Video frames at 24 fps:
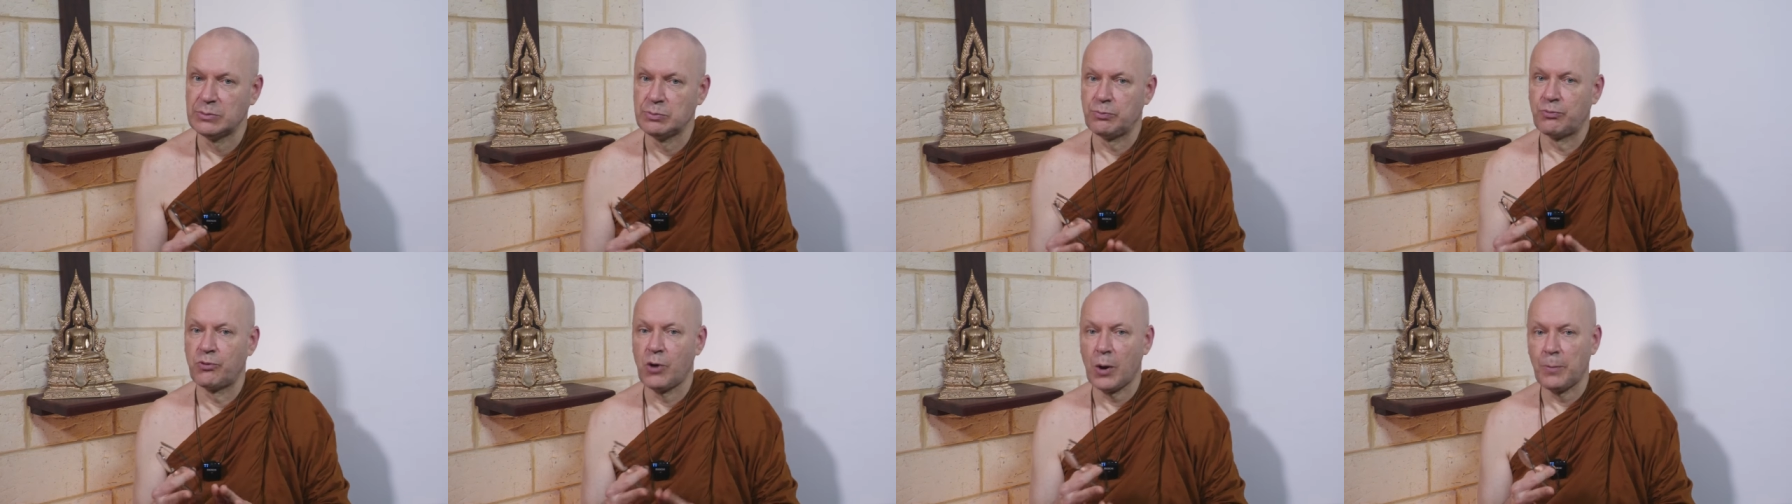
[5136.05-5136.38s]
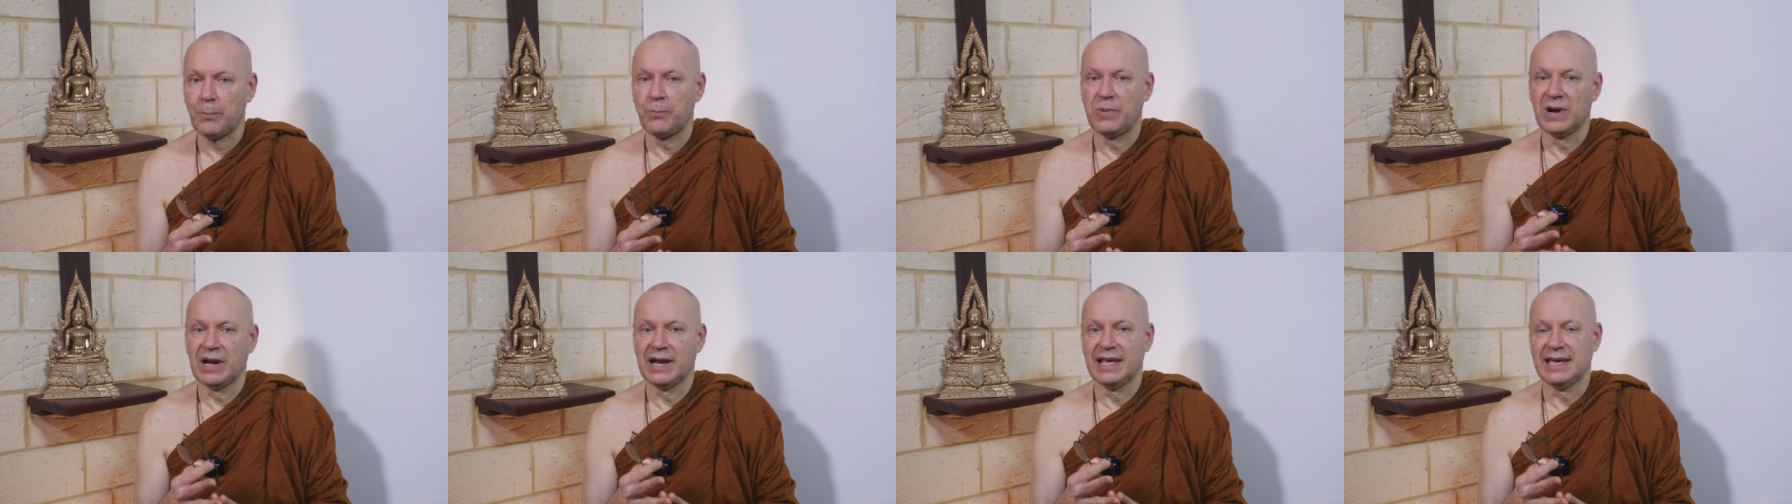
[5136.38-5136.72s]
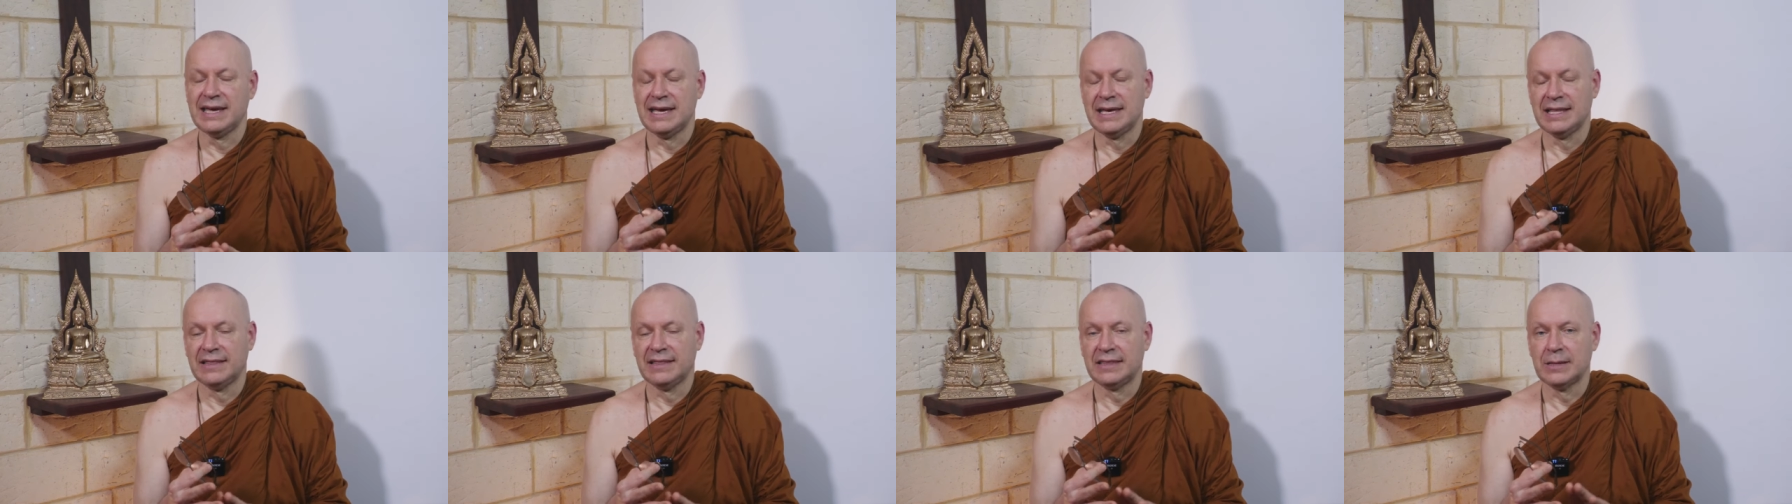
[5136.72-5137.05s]

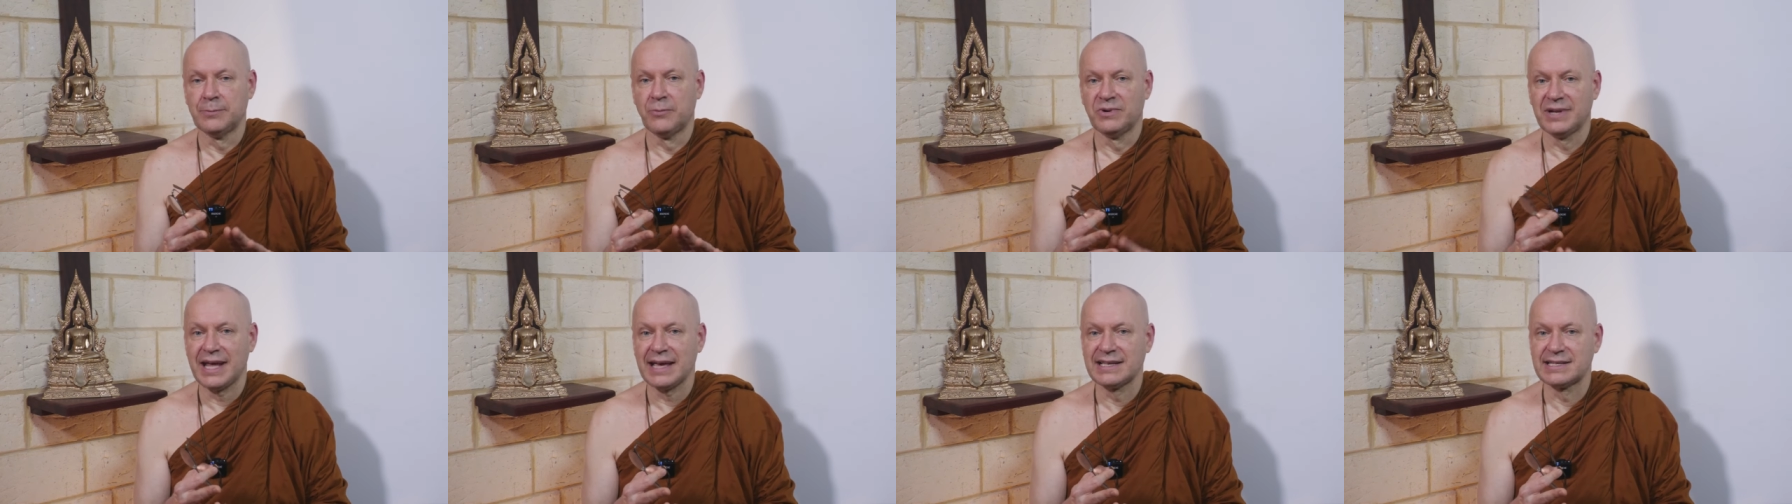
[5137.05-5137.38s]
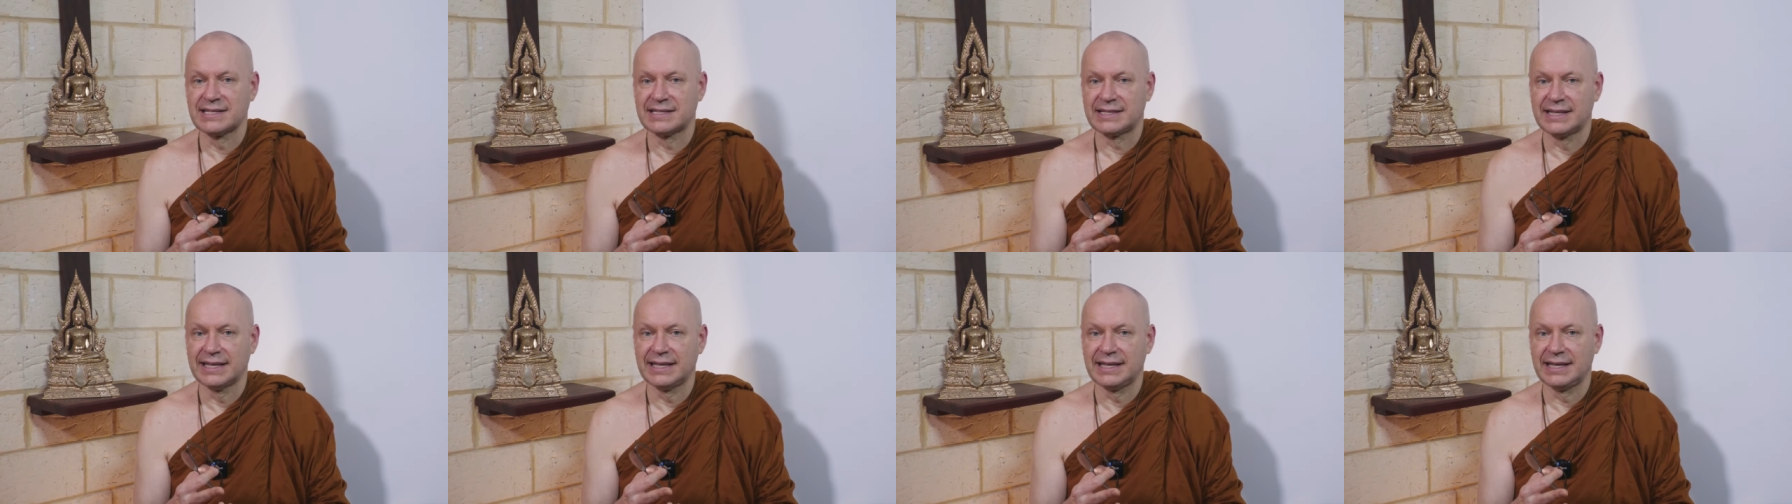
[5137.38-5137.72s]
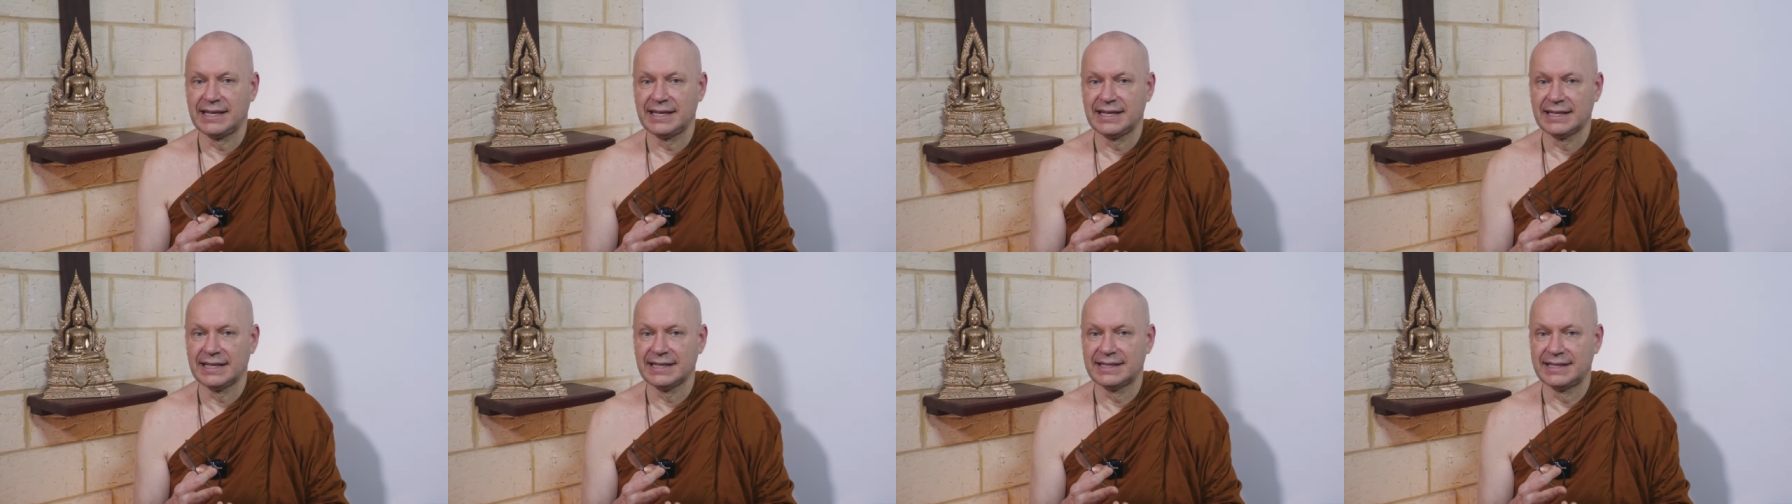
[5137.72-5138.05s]
properly the monastic,